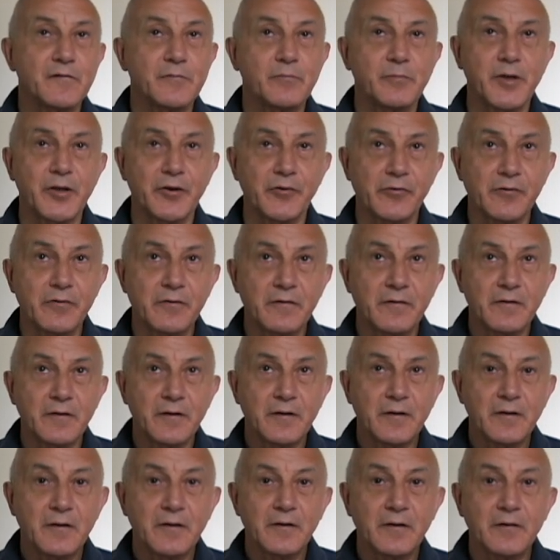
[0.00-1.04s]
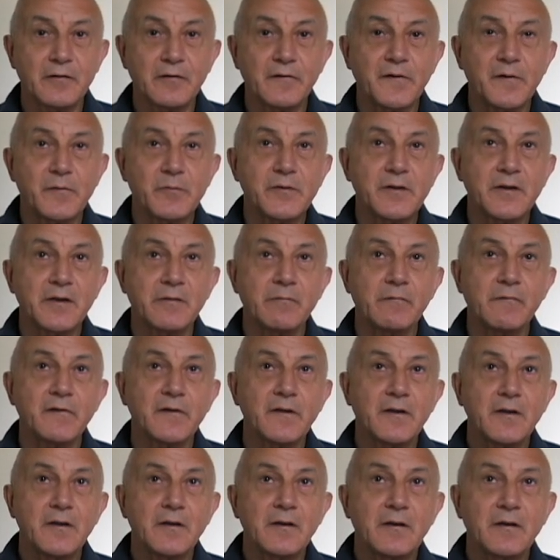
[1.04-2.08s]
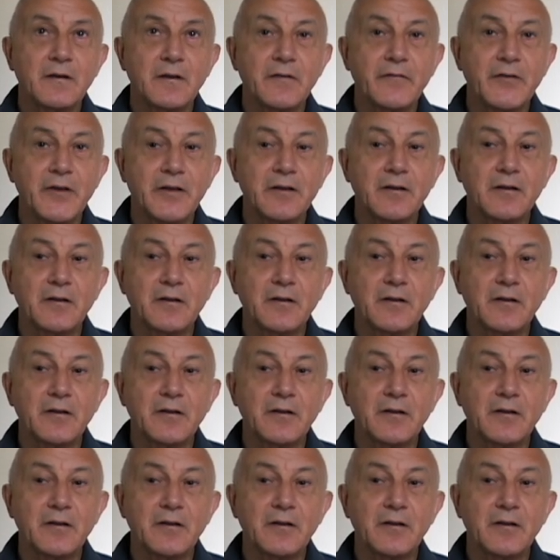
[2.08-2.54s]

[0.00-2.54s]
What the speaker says: the better. Sometimes I've had